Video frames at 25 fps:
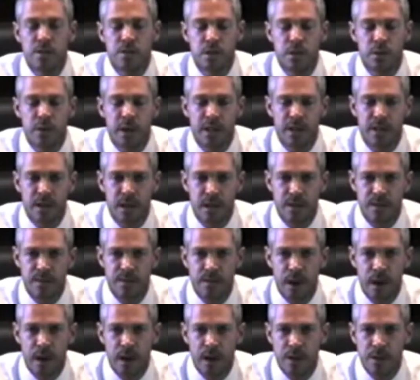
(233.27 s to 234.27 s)
that you
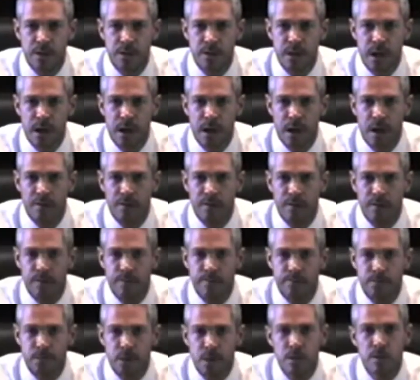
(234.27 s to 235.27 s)
identify yourself
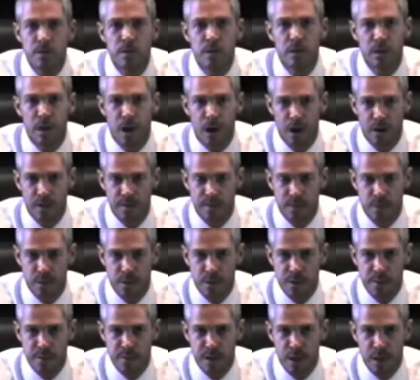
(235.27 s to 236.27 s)
to law
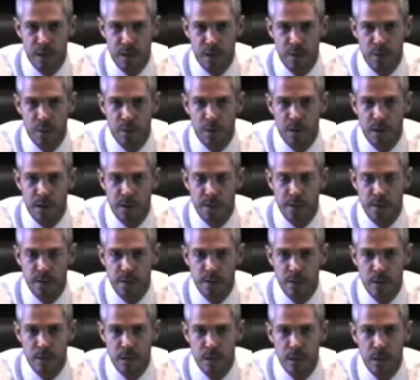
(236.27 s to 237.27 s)
enforcement authorities
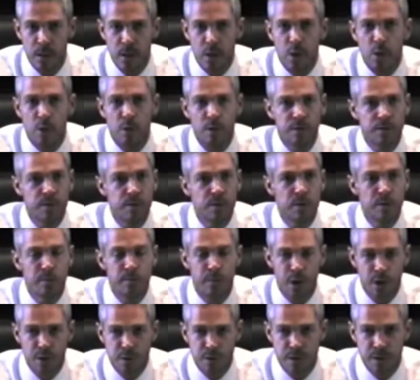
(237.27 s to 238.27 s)
or to
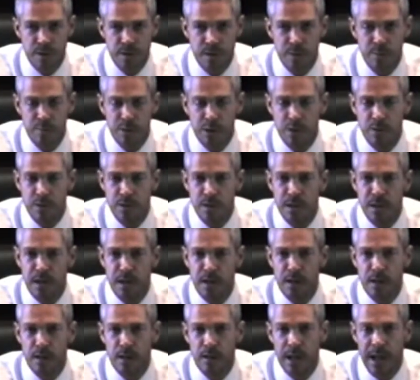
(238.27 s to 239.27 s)
emergency
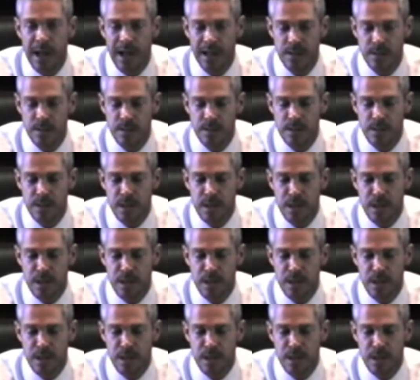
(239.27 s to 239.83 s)
personnel at the